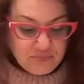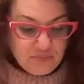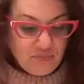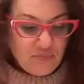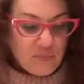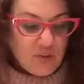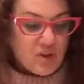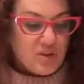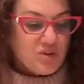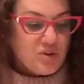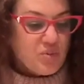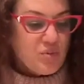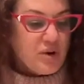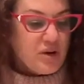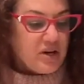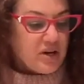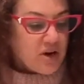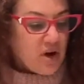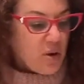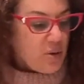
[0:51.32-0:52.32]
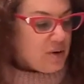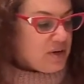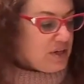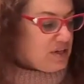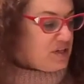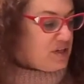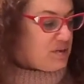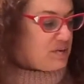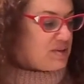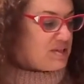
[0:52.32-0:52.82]
So what you're going to
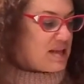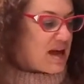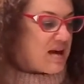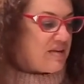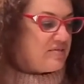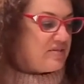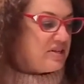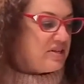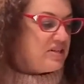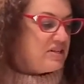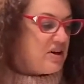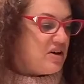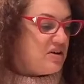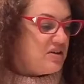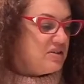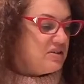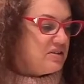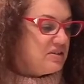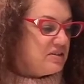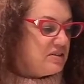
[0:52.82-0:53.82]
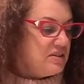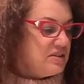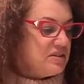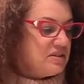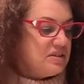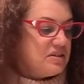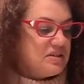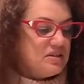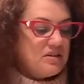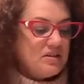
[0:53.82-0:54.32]
do is have an adult
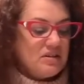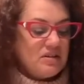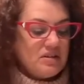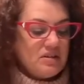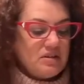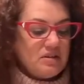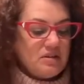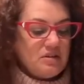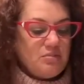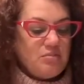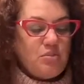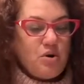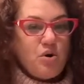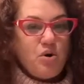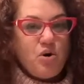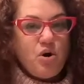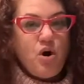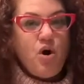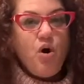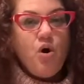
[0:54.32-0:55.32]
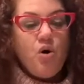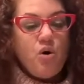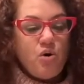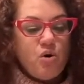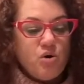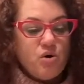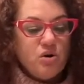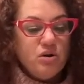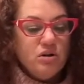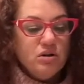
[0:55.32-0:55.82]
poke a
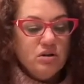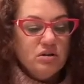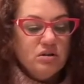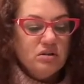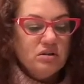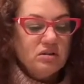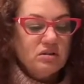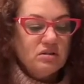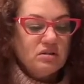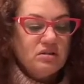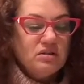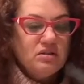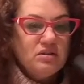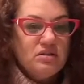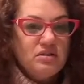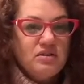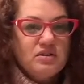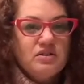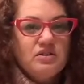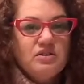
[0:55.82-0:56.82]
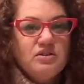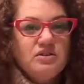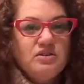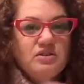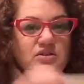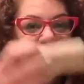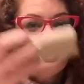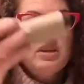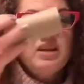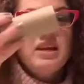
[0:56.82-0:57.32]
hole
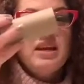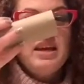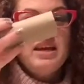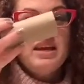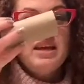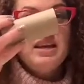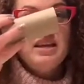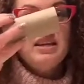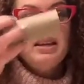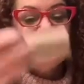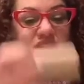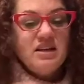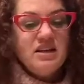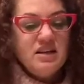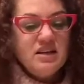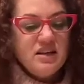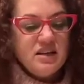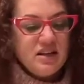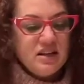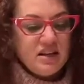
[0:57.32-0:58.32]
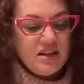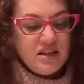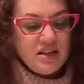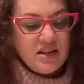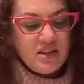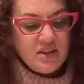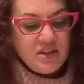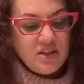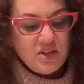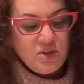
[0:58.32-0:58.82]
in
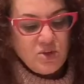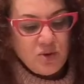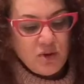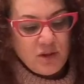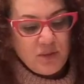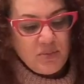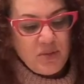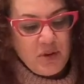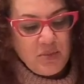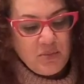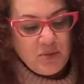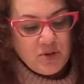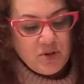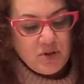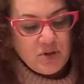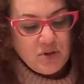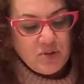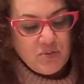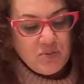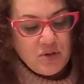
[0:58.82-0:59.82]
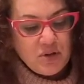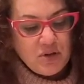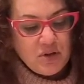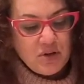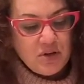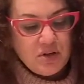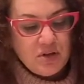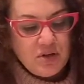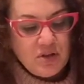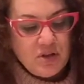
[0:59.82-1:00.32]
the toilet paper tube.
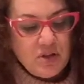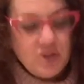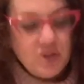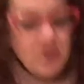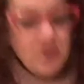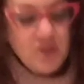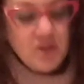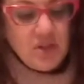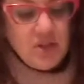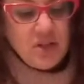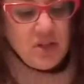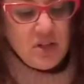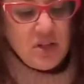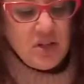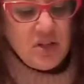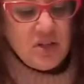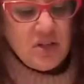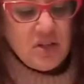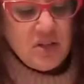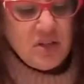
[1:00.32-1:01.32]
Just a